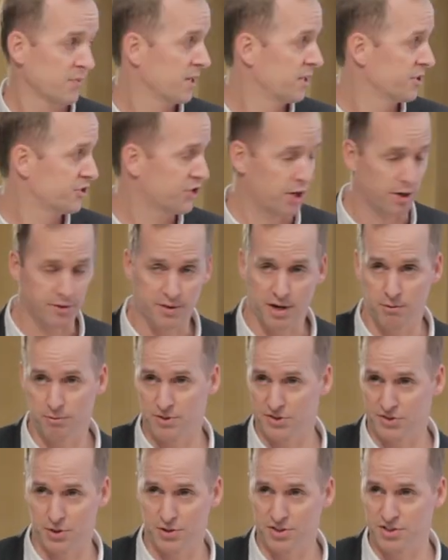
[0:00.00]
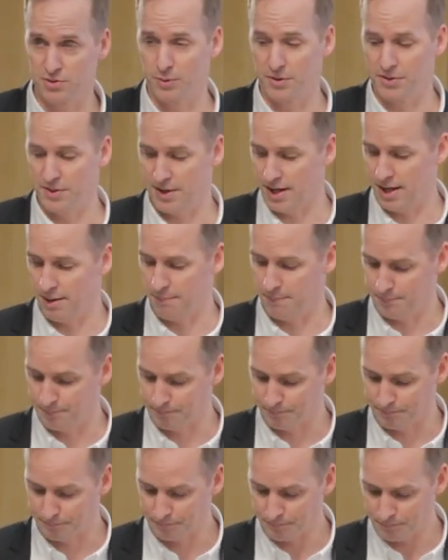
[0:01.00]
share their results with them,
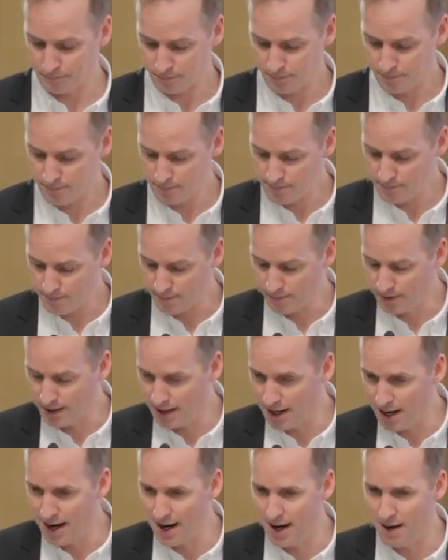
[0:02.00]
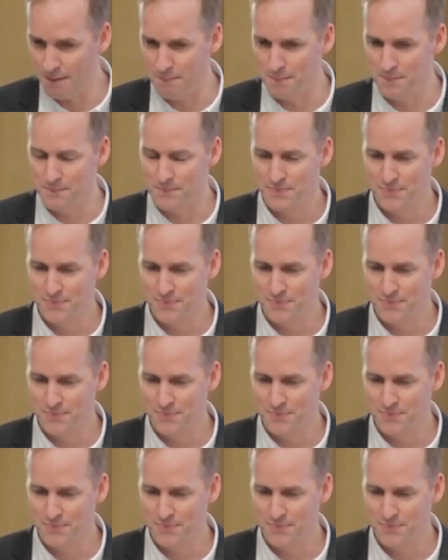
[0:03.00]
um,